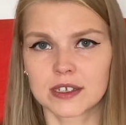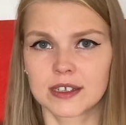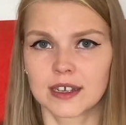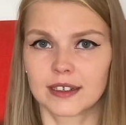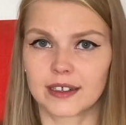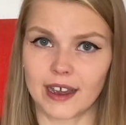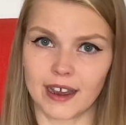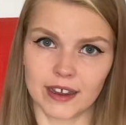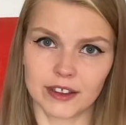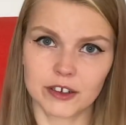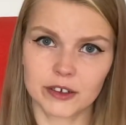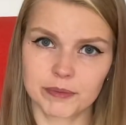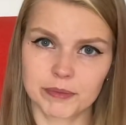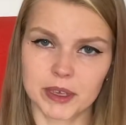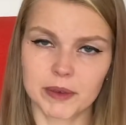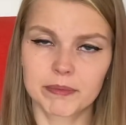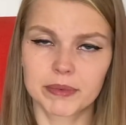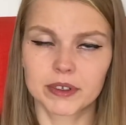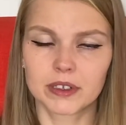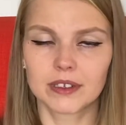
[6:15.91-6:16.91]
that other
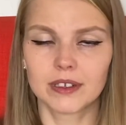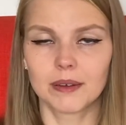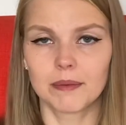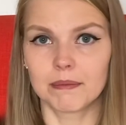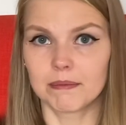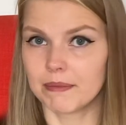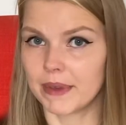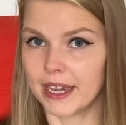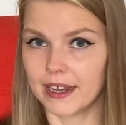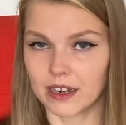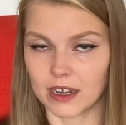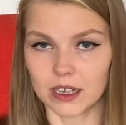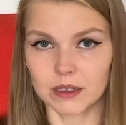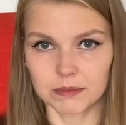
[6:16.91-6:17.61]
people may not